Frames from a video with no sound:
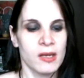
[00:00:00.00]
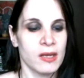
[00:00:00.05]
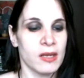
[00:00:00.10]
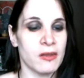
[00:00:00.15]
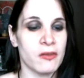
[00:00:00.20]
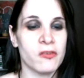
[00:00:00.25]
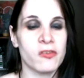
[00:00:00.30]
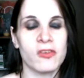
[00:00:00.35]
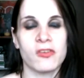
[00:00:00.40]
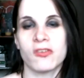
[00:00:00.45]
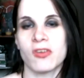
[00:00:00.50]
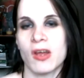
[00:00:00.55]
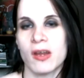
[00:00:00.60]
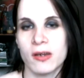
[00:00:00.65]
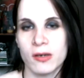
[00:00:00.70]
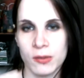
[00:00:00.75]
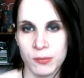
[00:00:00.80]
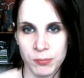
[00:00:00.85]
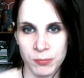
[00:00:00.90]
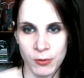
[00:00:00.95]
His
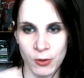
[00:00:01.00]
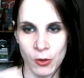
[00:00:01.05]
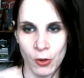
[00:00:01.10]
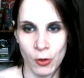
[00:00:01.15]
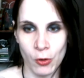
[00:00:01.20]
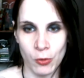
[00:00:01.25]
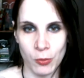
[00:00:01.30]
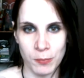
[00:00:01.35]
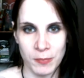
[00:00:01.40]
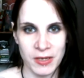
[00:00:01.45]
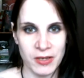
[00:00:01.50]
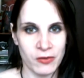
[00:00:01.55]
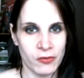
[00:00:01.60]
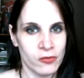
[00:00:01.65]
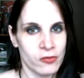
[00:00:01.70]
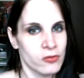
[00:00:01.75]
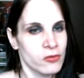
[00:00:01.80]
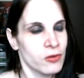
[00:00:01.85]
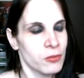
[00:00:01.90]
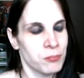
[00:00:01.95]
entire home
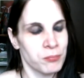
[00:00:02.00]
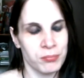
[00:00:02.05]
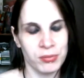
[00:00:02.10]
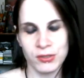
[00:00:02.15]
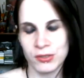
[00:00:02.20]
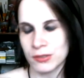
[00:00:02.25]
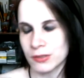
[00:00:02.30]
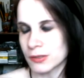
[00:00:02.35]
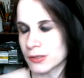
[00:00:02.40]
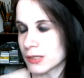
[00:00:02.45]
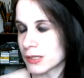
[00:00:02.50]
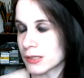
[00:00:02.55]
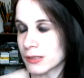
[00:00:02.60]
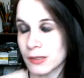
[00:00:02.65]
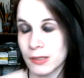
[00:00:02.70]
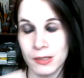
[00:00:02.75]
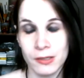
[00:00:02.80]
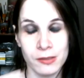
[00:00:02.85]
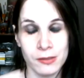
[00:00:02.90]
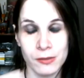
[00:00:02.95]
is
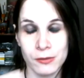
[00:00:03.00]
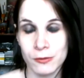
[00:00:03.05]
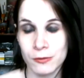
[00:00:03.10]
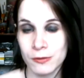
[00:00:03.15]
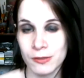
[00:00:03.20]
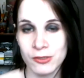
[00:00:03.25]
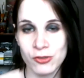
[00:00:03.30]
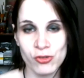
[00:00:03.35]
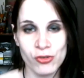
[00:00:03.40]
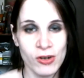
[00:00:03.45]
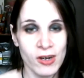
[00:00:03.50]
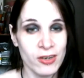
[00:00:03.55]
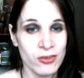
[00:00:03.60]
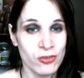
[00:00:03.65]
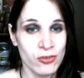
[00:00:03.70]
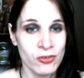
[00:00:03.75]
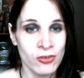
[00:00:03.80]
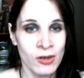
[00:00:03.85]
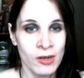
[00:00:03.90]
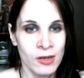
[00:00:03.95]
completely and utterly
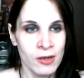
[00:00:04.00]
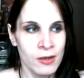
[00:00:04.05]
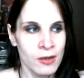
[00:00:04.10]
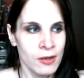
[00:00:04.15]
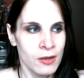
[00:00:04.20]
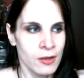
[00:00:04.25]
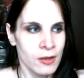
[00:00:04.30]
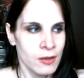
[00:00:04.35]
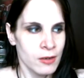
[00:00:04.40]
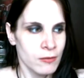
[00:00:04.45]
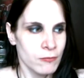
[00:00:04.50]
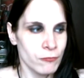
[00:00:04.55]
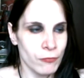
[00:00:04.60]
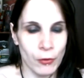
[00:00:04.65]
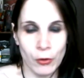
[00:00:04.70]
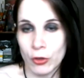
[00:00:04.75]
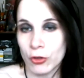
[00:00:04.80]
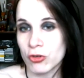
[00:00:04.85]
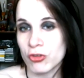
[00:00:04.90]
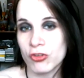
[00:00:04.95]
trash.
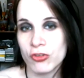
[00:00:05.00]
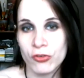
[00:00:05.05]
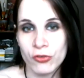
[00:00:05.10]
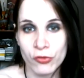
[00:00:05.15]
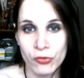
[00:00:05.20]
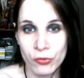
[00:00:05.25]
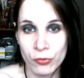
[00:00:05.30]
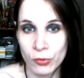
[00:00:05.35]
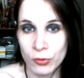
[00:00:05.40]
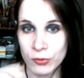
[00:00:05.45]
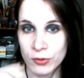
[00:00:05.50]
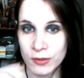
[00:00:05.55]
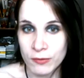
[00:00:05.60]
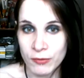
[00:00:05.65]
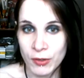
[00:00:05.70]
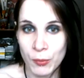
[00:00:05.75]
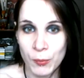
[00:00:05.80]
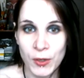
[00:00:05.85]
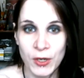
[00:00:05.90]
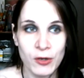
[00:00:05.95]
Furniture's thrown
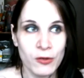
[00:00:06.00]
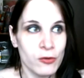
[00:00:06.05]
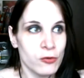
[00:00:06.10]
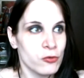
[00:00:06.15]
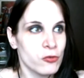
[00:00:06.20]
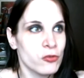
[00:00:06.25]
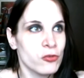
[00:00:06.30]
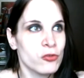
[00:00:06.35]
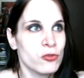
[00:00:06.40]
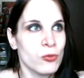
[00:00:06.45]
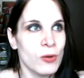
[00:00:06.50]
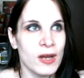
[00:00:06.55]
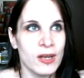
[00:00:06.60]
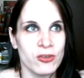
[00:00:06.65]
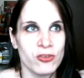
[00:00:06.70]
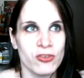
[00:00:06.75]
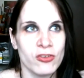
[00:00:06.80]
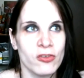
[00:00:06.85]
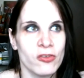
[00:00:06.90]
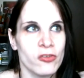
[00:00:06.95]
everywhere. There's
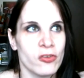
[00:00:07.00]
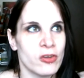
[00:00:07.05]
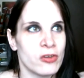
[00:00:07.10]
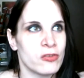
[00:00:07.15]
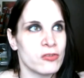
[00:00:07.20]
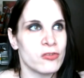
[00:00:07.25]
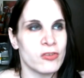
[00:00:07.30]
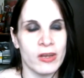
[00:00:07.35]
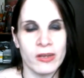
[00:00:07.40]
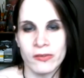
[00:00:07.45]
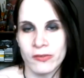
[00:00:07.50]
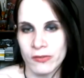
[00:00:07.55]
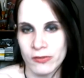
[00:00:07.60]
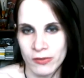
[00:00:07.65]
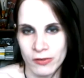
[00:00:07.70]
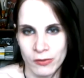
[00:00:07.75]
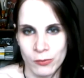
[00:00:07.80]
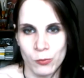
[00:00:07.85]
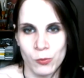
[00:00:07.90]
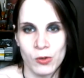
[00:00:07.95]
scratches and dents
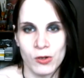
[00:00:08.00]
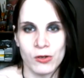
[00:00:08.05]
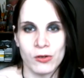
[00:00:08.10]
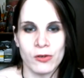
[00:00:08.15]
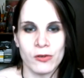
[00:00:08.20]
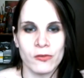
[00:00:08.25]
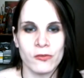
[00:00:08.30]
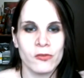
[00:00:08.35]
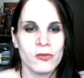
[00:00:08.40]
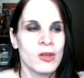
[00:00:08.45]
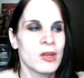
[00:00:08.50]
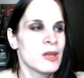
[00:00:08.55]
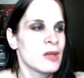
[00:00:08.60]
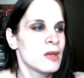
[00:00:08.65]
in the walls.